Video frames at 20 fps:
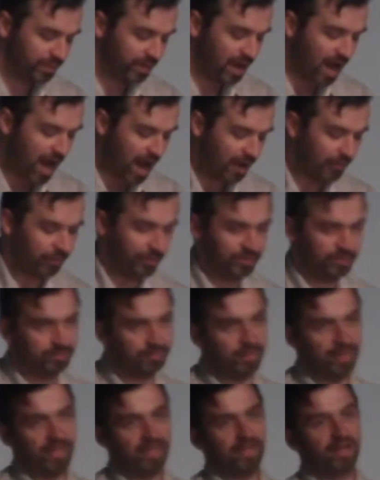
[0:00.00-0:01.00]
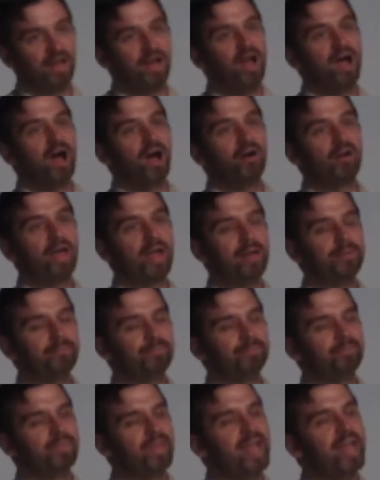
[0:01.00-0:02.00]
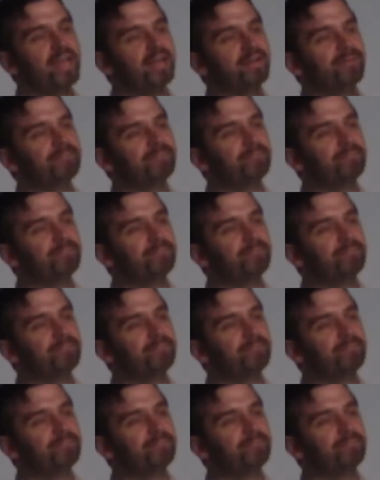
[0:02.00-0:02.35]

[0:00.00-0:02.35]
I will speak. Okay? Hey.